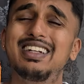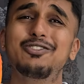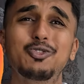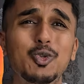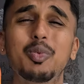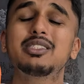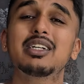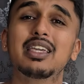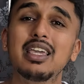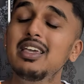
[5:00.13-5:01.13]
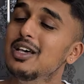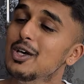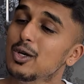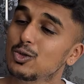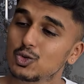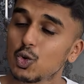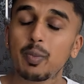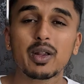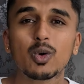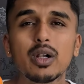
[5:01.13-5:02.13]
It is super chunky,
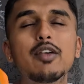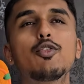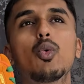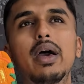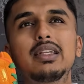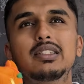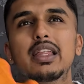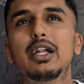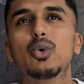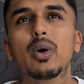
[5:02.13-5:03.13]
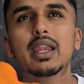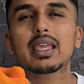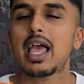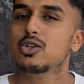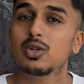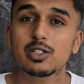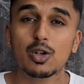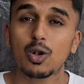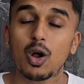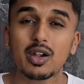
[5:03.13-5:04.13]
super good if you wear streetwear casuals
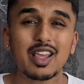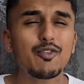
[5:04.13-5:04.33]
a lot.